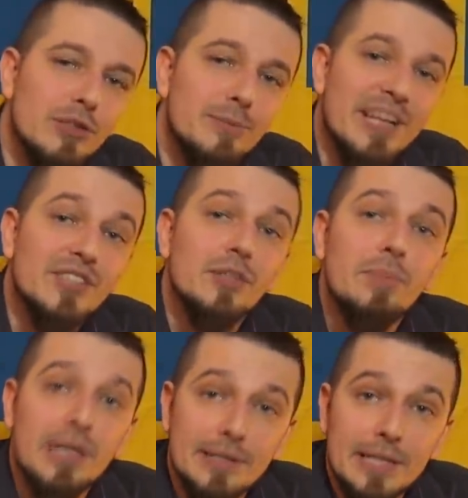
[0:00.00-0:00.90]
respect
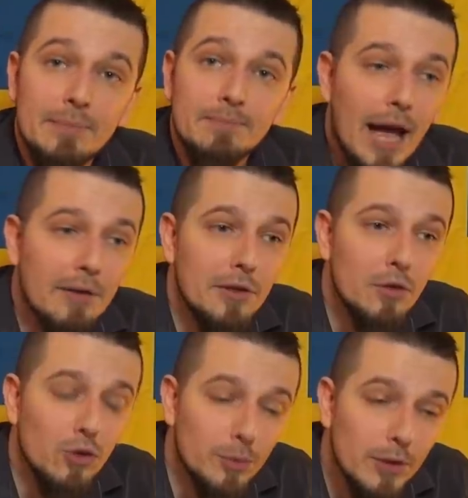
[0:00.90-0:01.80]
stupidity. And
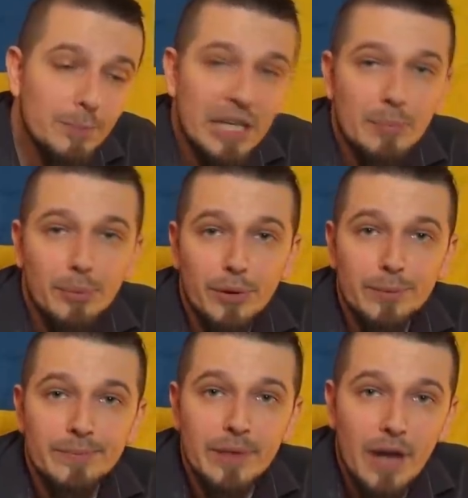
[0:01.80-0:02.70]
normal
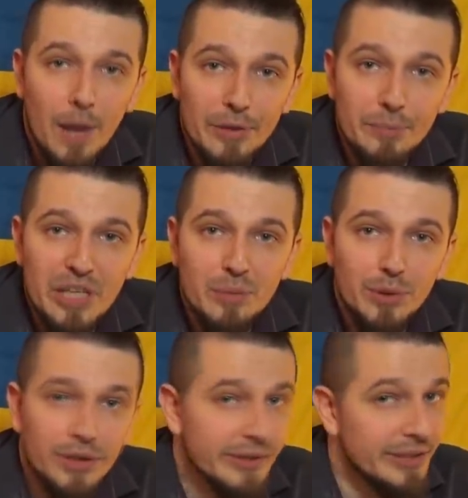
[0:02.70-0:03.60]
people, common
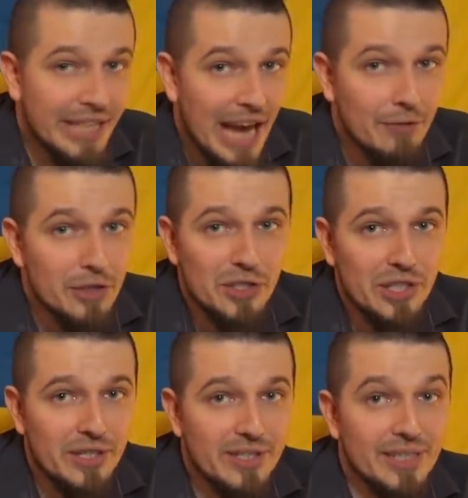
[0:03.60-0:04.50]
people, the average
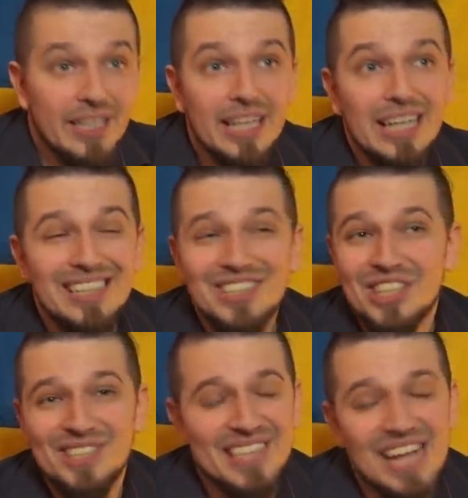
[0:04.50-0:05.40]
citizen, is
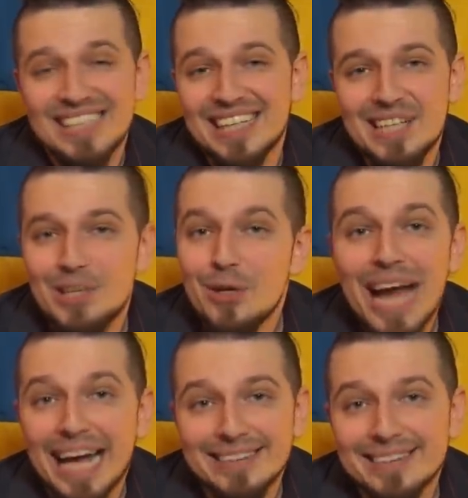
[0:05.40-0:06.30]
just not gonna do
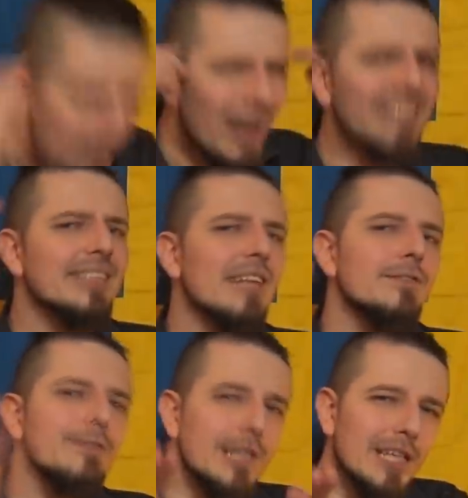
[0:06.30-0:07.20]
that. They might
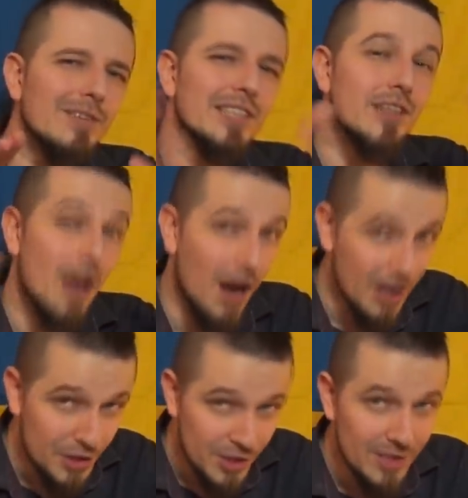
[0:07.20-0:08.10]
not think of it
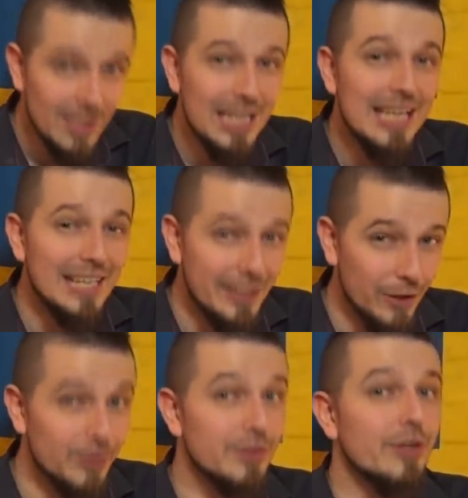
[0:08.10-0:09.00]
consciously in
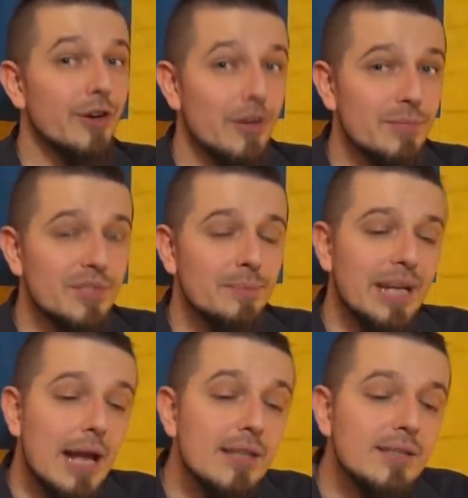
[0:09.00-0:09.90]
those terms,
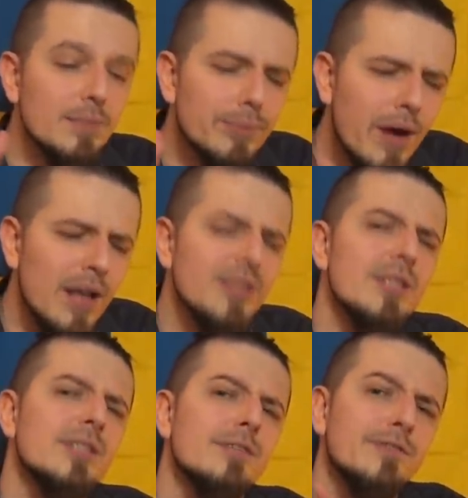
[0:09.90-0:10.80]
but that is the
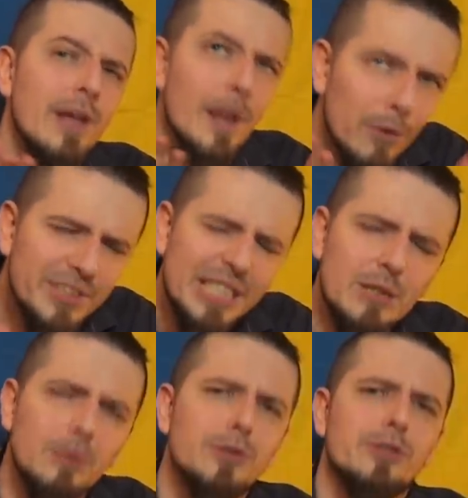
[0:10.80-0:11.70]
process of
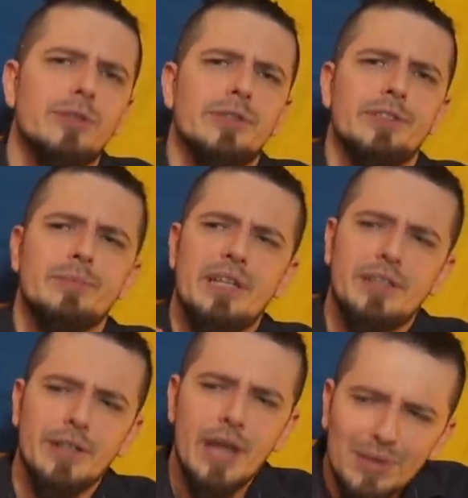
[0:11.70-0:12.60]
multiculturalism
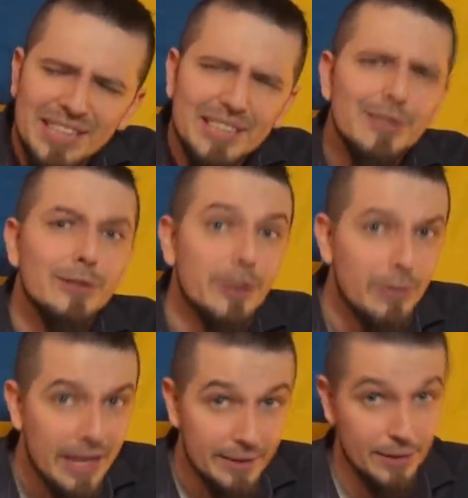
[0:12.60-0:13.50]
and the political
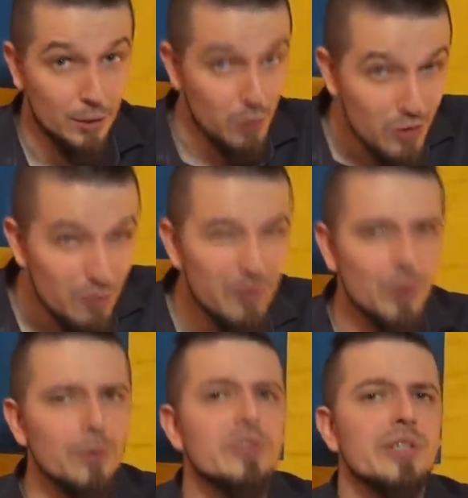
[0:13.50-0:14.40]
correctness which fuels